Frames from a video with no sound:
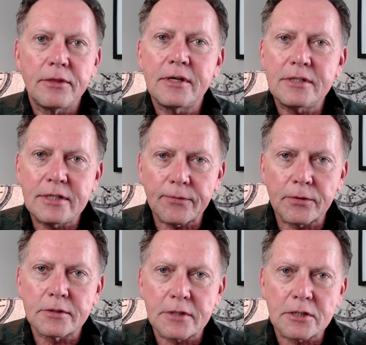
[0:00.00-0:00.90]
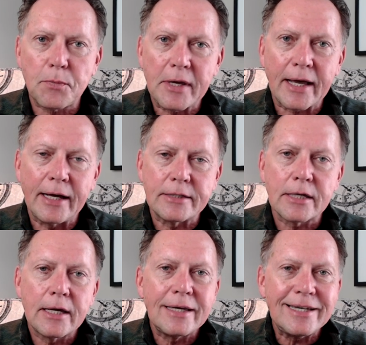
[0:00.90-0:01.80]
the difference is because
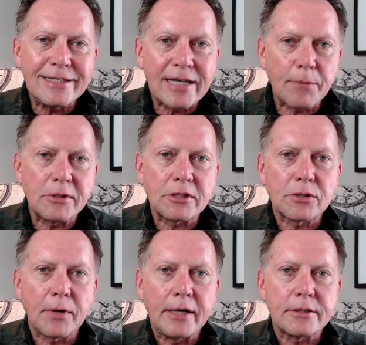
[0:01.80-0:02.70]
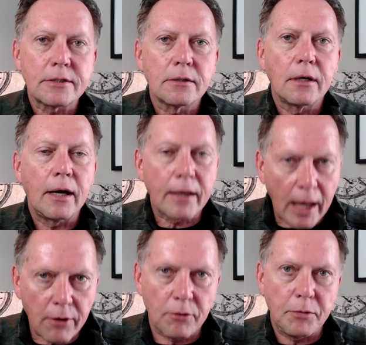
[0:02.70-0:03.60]
he demonstrates
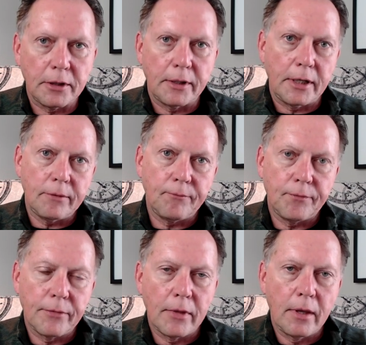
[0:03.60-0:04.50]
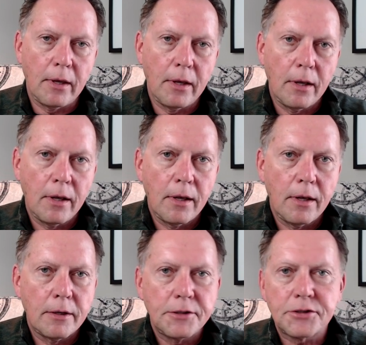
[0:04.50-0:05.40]
accountability.
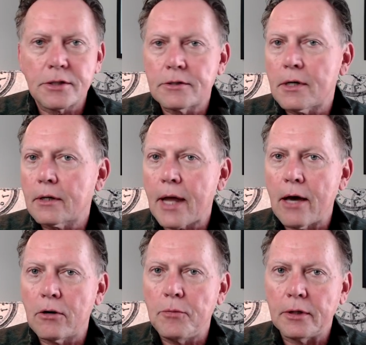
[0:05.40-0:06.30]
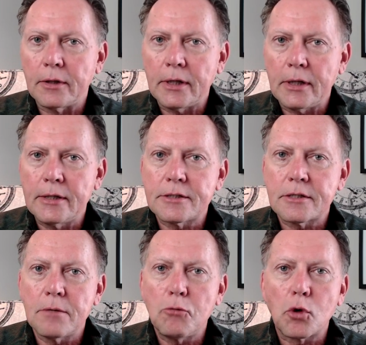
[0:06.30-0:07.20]
Since accountability is
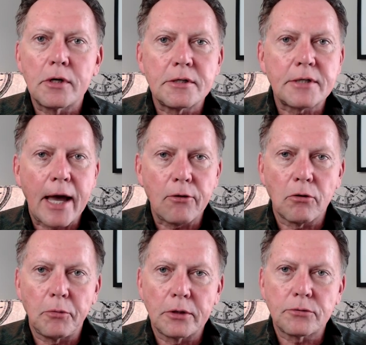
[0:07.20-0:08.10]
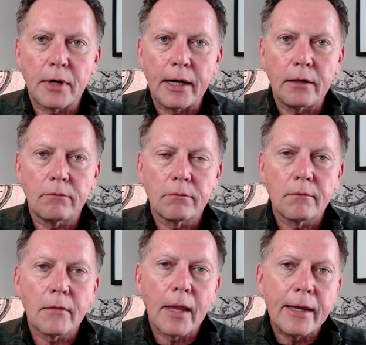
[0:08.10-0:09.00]
the more desirable trait,
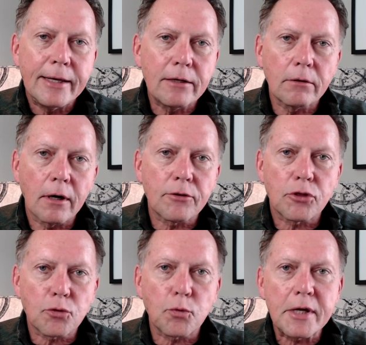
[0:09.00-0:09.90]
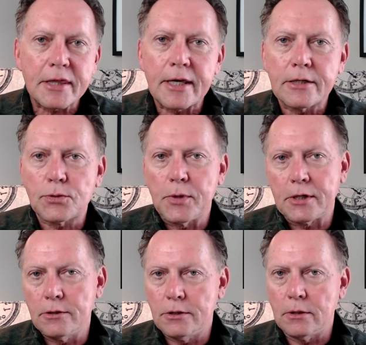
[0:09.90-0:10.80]
here are 3 things we
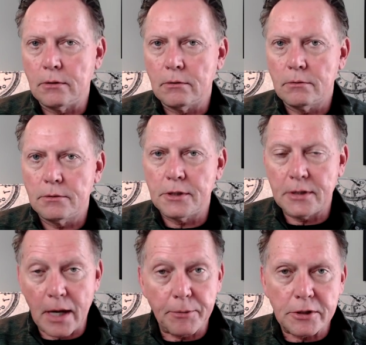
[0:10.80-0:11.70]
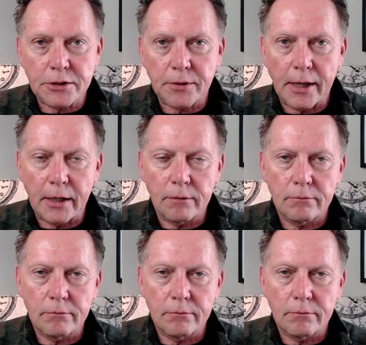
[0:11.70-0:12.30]
can do to demonstrate it.